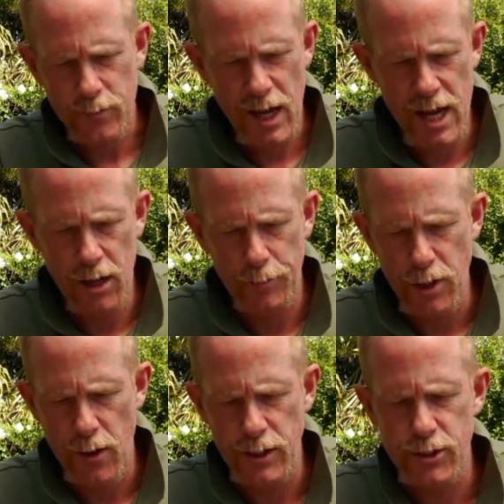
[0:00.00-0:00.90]
And I'm
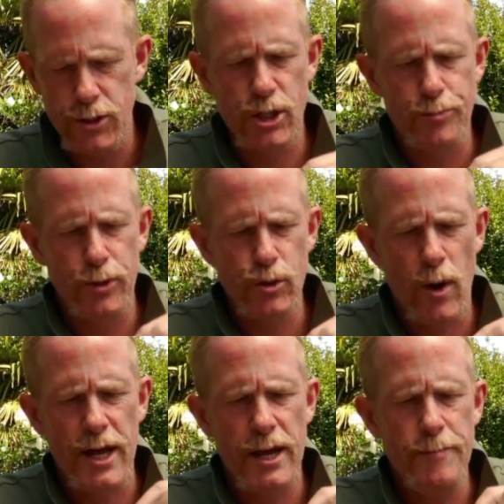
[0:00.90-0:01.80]
going to just push
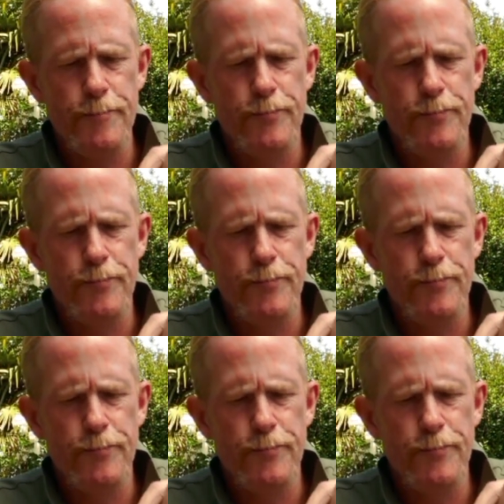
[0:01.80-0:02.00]
one in.